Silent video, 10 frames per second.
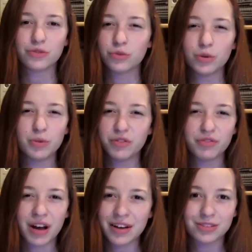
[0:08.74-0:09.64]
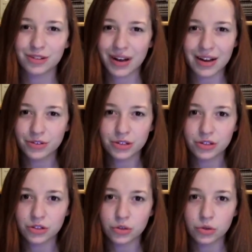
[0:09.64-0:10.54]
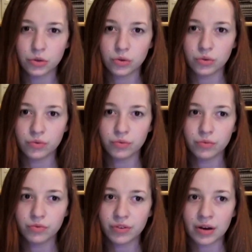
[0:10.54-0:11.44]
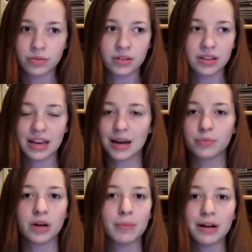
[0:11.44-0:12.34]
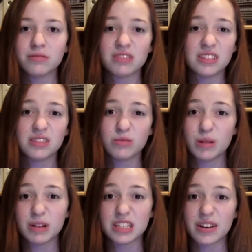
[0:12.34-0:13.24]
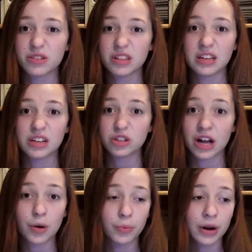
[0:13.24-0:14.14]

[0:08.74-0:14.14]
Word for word: This group of five survivors who found the camera about three months after the initial